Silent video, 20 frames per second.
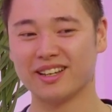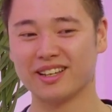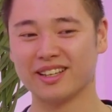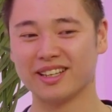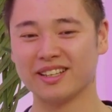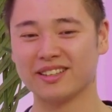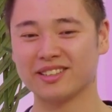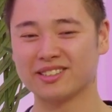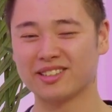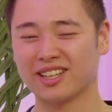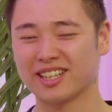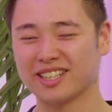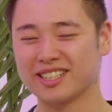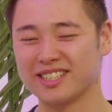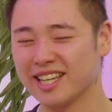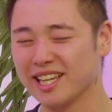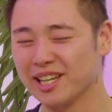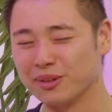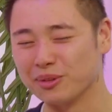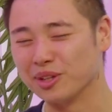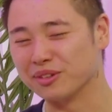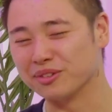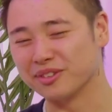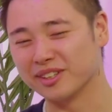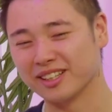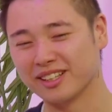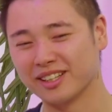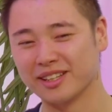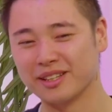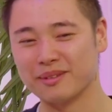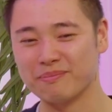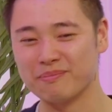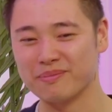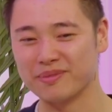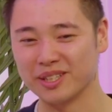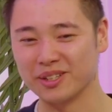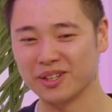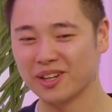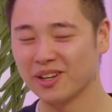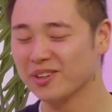it's like a takeaway thing. Like
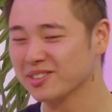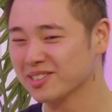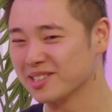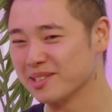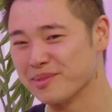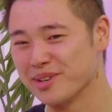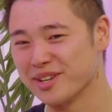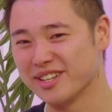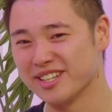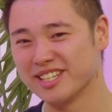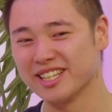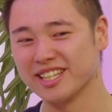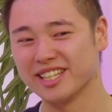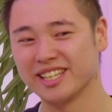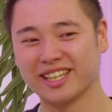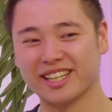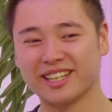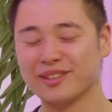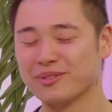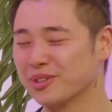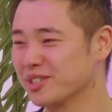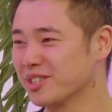you close on a Monday, and then what